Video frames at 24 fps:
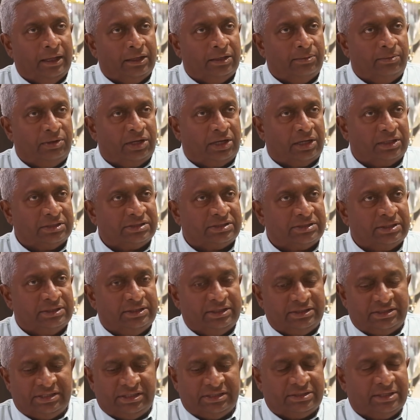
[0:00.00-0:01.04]
because
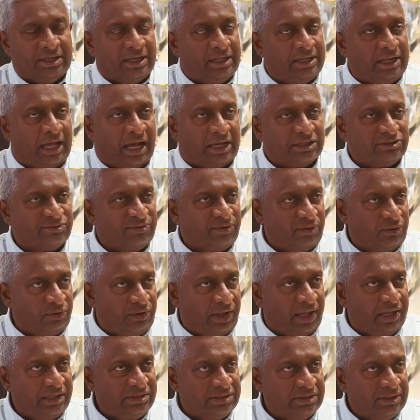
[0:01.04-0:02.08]
this is the last few
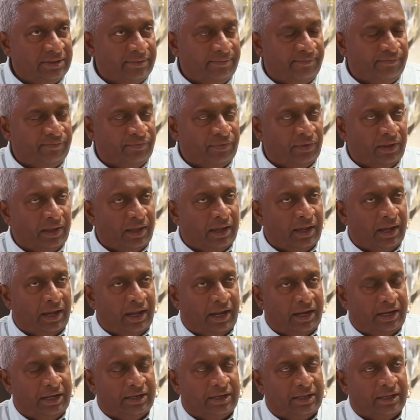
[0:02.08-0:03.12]
days.
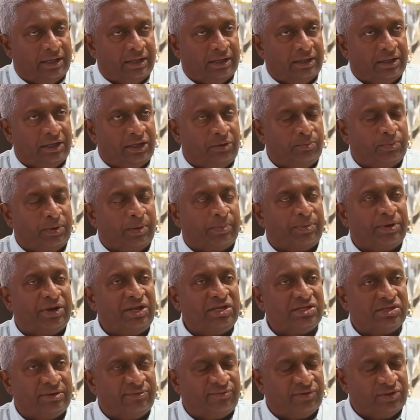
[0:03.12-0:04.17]
And in
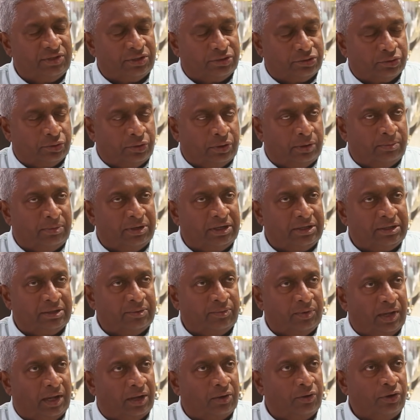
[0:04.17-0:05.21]
preparation for the tournament,
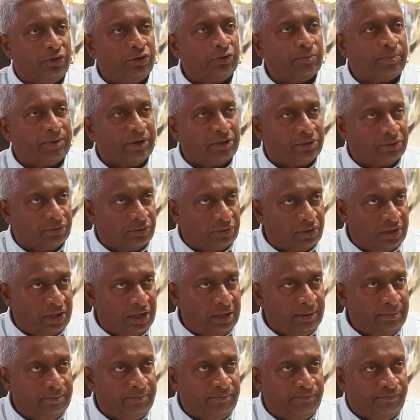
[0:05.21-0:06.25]
we are going to Pretoria
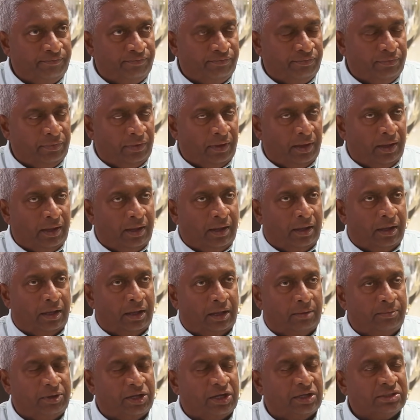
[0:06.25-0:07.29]

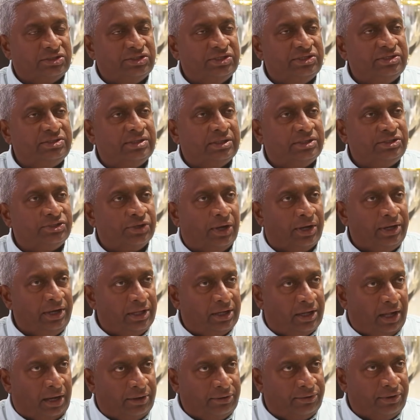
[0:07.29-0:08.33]
because this is the adjoining
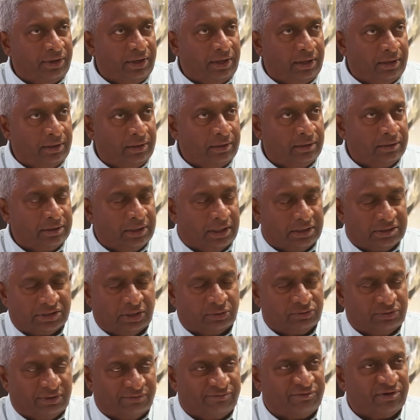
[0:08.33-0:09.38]
country,
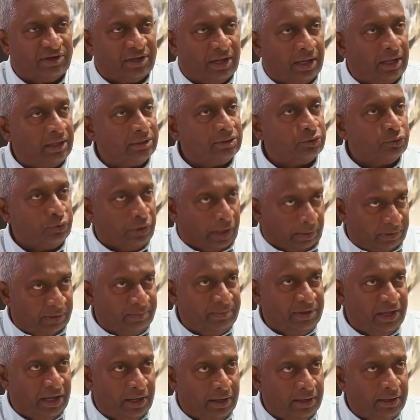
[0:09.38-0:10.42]
South Africa to
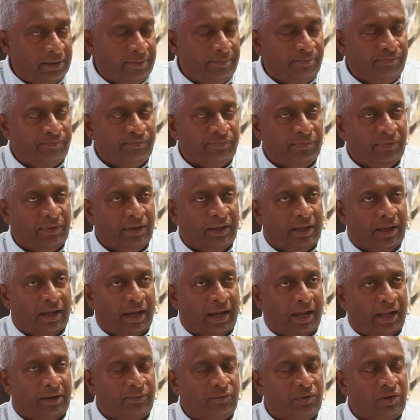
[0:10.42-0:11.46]
Namibia,
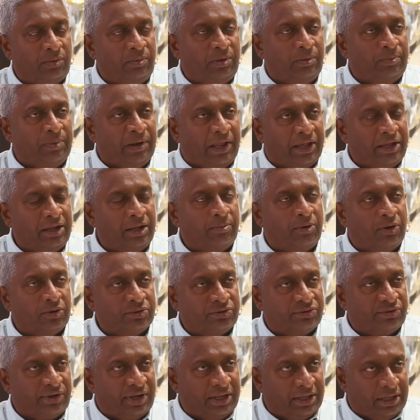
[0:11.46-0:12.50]
and we'll be playing
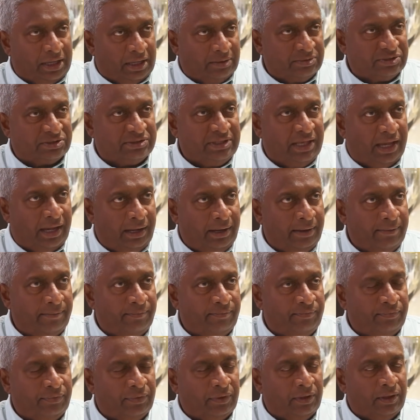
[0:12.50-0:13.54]
about 3 games there
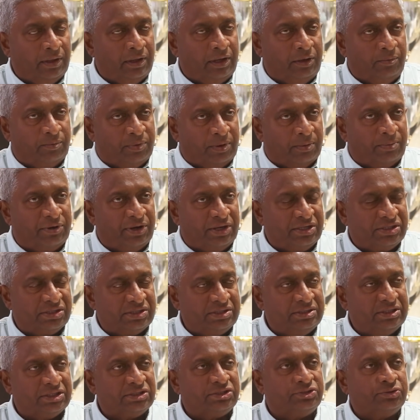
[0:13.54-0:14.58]
in
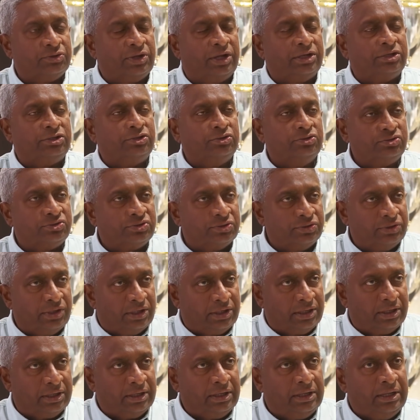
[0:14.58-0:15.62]
preparation, just to get used to
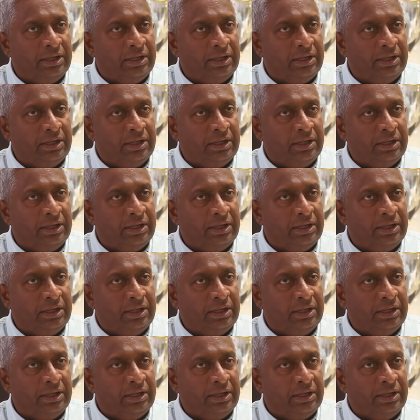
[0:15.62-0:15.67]
the